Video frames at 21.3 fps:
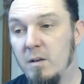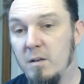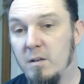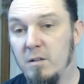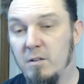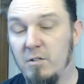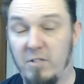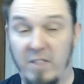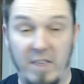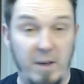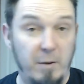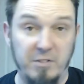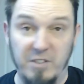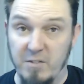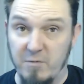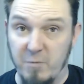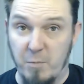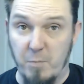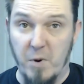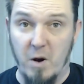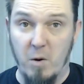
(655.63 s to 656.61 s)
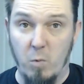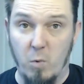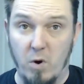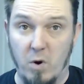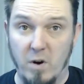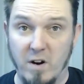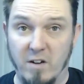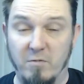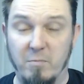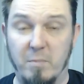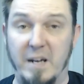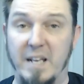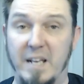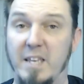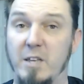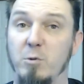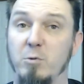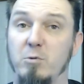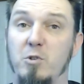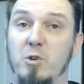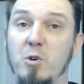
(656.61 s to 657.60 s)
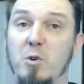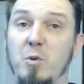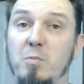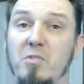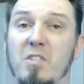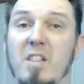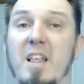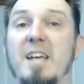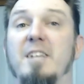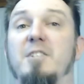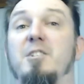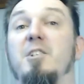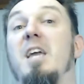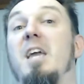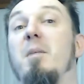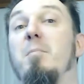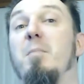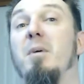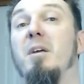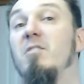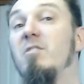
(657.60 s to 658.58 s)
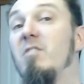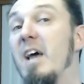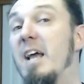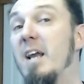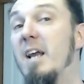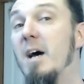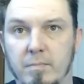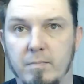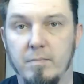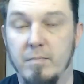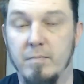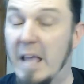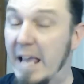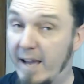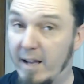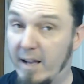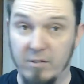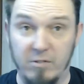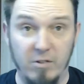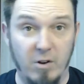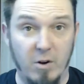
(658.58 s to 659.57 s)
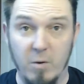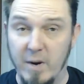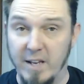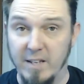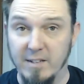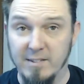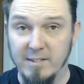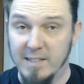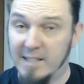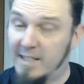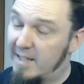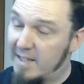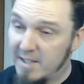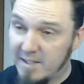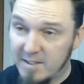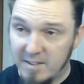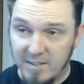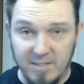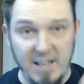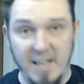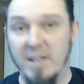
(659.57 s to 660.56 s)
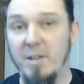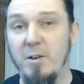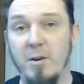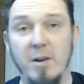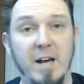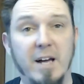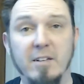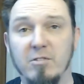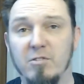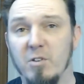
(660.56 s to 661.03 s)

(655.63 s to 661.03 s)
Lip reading: So that was it for part 1 of my YouTube/gaming setup. As always, thank you guys so